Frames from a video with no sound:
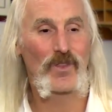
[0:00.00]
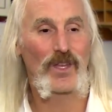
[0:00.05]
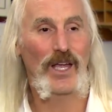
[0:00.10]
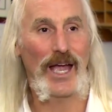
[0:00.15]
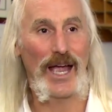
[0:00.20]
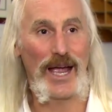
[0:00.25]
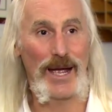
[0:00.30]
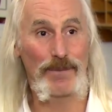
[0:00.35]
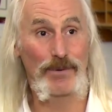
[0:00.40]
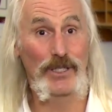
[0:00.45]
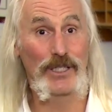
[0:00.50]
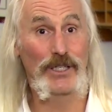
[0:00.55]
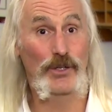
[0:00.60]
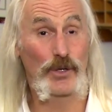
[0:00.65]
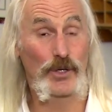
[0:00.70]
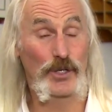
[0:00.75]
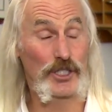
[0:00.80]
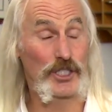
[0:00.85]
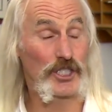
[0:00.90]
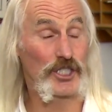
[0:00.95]
Abilene
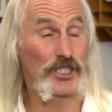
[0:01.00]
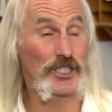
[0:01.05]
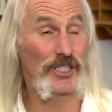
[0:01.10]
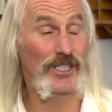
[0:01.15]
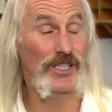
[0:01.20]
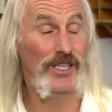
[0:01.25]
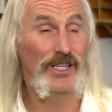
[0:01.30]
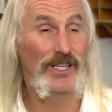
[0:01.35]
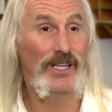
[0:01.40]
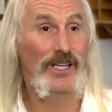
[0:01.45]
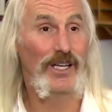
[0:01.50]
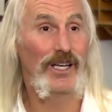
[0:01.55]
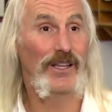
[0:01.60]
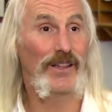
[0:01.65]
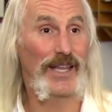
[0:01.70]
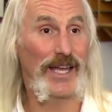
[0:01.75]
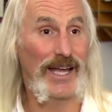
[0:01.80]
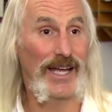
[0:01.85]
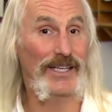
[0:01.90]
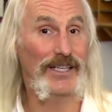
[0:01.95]
Christian
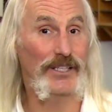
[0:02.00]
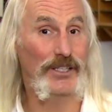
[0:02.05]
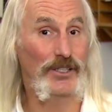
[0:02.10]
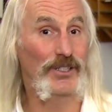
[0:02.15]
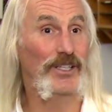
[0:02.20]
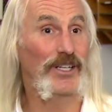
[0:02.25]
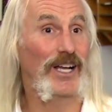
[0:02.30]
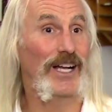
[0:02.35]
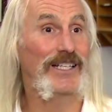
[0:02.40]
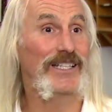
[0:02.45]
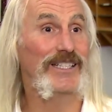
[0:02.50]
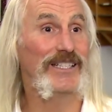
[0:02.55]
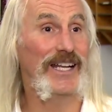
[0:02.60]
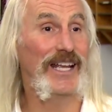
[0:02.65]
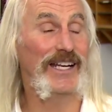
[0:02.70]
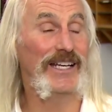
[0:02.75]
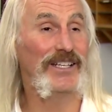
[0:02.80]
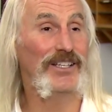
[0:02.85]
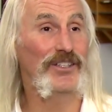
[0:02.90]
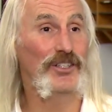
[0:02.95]
that year in
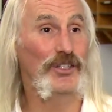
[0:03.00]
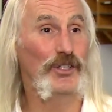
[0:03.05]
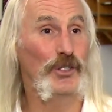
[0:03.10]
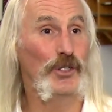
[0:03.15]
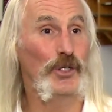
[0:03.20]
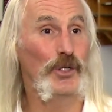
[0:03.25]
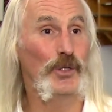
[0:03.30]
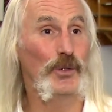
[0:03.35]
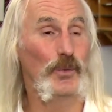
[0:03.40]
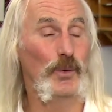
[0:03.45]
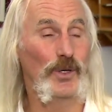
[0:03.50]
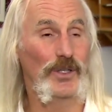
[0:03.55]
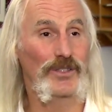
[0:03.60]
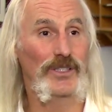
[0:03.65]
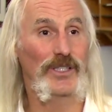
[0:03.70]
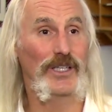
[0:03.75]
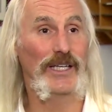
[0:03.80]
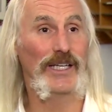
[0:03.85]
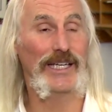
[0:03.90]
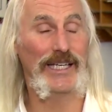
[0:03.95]
1982 was
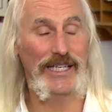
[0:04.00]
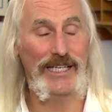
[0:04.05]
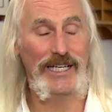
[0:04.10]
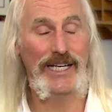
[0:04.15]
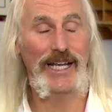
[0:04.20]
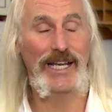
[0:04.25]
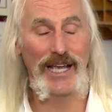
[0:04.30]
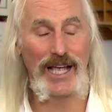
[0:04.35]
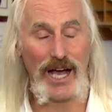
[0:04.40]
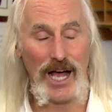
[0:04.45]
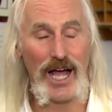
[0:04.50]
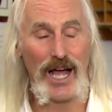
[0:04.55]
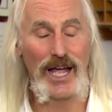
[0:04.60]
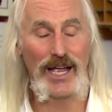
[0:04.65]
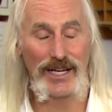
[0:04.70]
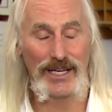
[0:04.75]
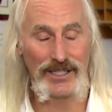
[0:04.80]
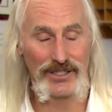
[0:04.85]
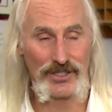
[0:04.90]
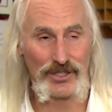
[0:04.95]
a
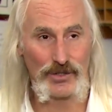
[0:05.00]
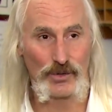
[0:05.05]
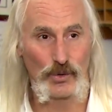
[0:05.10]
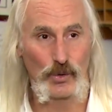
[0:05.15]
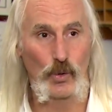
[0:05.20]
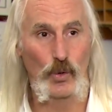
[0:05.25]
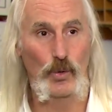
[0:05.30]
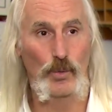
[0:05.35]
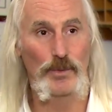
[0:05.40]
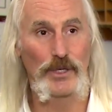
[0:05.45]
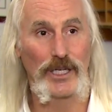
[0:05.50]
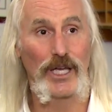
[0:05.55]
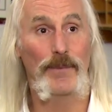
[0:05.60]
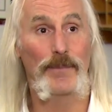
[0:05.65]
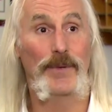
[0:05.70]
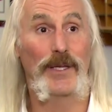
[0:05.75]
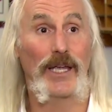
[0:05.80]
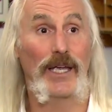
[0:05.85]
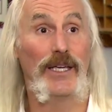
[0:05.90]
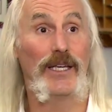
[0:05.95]
NAIA school
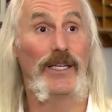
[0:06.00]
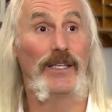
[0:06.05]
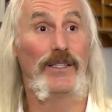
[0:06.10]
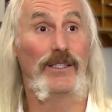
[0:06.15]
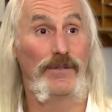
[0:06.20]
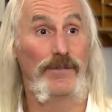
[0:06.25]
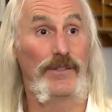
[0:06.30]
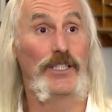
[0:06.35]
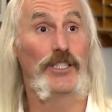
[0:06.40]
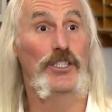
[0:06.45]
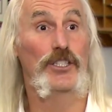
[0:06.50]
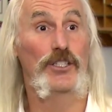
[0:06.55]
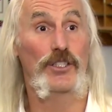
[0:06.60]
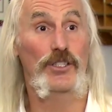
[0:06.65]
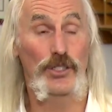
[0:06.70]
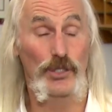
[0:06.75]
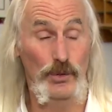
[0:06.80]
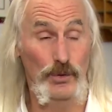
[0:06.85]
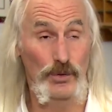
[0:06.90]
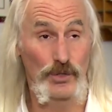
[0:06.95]
becoming a Division
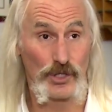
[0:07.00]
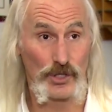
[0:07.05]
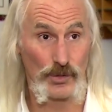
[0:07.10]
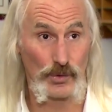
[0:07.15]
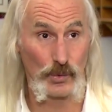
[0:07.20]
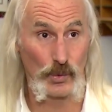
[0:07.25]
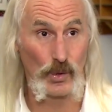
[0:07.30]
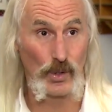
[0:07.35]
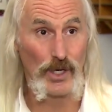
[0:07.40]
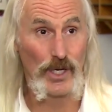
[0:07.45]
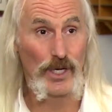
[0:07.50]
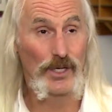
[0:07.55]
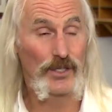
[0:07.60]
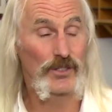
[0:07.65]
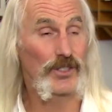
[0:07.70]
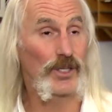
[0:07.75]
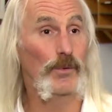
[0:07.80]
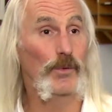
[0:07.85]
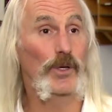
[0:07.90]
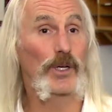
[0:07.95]
II school.
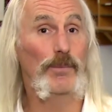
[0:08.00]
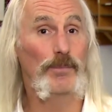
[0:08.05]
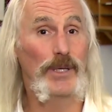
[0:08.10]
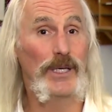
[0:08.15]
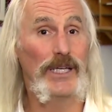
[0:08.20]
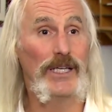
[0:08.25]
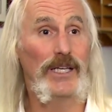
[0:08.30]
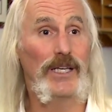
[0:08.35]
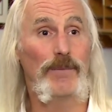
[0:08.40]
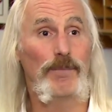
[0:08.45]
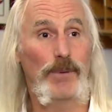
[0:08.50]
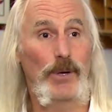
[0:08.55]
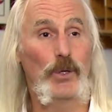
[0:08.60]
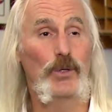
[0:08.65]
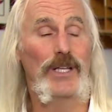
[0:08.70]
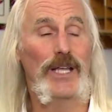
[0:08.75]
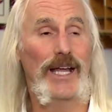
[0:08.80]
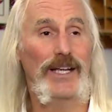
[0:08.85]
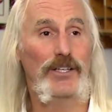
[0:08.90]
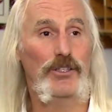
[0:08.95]
So they were competing at
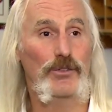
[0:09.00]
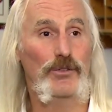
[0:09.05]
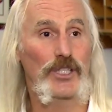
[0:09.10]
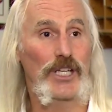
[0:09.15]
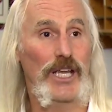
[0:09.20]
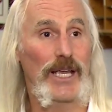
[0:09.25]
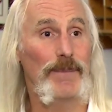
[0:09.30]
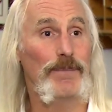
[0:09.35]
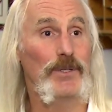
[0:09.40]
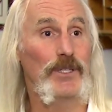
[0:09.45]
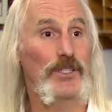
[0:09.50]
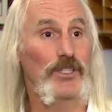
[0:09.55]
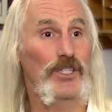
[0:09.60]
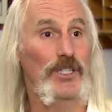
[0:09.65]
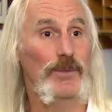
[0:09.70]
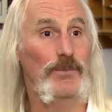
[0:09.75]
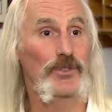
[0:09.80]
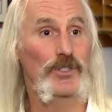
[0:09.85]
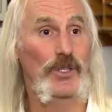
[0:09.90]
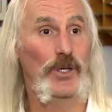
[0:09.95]
both national
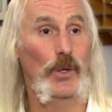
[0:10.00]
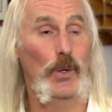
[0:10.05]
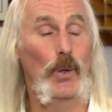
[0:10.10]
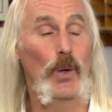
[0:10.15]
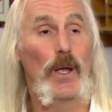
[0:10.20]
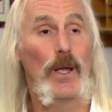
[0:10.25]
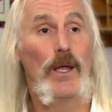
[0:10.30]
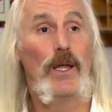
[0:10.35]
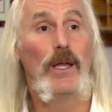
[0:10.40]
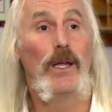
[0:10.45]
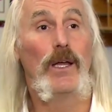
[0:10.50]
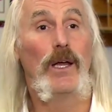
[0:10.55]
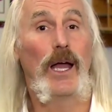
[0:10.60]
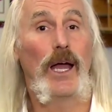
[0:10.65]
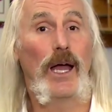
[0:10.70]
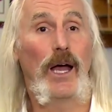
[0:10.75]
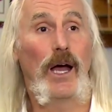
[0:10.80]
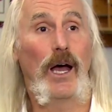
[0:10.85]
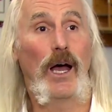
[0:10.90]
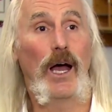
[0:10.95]
championships. So
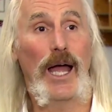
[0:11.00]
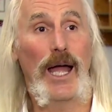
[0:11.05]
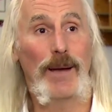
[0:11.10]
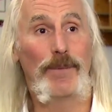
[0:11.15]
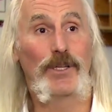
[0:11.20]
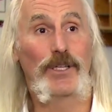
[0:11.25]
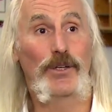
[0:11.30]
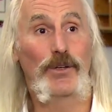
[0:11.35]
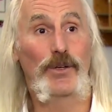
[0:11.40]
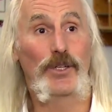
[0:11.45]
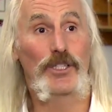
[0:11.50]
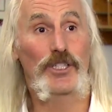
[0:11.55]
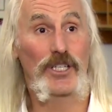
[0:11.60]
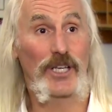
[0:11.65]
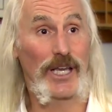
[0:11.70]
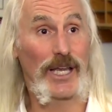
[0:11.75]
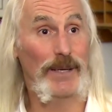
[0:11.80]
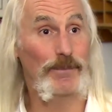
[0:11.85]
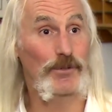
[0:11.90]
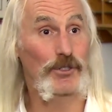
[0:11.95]
Abilene Christian
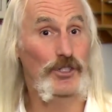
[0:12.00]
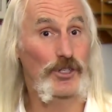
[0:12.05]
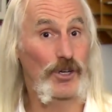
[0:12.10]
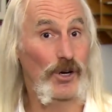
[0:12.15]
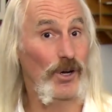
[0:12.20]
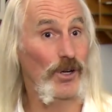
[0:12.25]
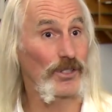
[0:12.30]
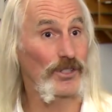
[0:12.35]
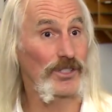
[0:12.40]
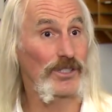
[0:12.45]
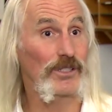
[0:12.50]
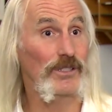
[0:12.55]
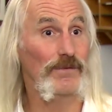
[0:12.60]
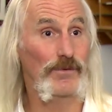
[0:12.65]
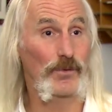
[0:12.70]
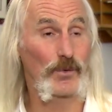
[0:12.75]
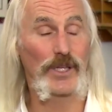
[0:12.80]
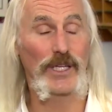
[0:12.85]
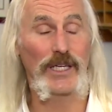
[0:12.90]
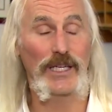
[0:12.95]
came to Charleston
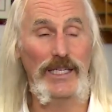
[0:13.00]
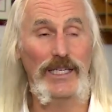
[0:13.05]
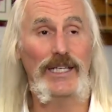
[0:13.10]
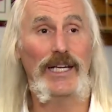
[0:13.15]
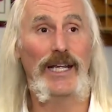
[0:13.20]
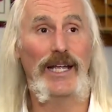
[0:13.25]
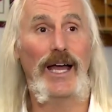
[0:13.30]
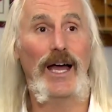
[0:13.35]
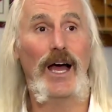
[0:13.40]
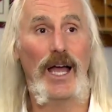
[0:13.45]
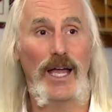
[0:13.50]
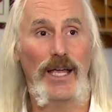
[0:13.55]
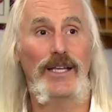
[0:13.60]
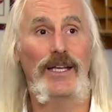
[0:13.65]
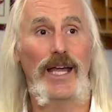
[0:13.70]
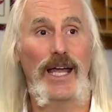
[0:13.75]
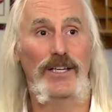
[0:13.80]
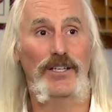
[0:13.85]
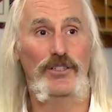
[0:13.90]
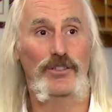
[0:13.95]
for the NAIA
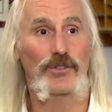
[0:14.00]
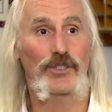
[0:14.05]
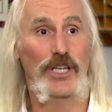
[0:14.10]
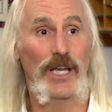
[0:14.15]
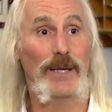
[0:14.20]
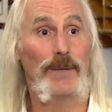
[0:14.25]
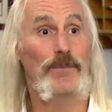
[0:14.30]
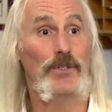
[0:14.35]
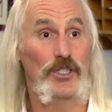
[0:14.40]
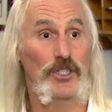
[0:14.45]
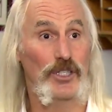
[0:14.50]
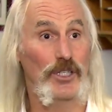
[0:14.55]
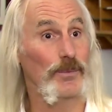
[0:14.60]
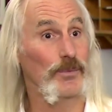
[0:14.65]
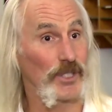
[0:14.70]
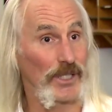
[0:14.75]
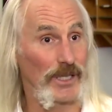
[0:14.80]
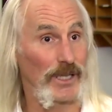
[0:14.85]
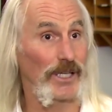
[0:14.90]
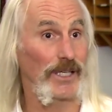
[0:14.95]
national
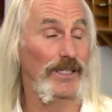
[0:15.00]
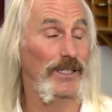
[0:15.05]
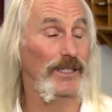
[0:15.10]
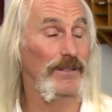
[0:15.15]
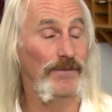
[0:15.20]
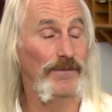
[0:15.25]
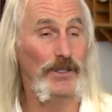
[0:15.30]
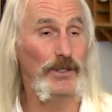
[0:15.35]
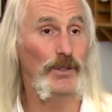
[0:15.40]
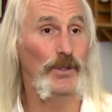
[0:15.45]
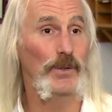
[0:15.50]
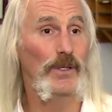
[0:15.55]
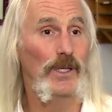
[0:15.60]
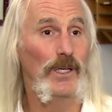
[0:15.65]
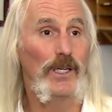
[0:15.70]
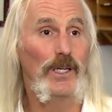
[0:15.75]
championships at Lately Field,